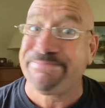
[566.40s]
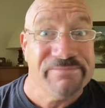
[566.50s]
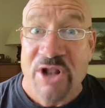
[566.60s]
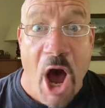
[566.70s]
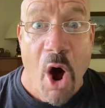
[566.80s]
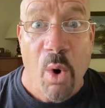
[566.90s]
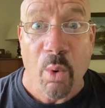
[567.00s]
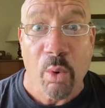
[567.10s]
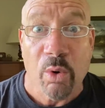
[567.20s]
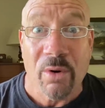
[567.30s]

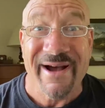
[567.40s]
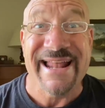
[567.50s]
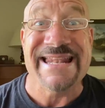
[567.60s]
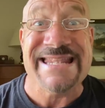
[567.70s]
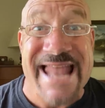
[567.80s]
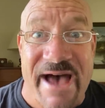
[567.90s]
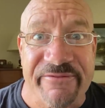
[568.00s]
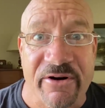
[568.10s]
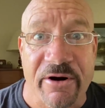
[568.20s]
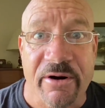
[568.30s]
No.
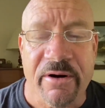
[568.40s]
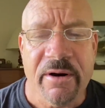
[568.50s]
Never.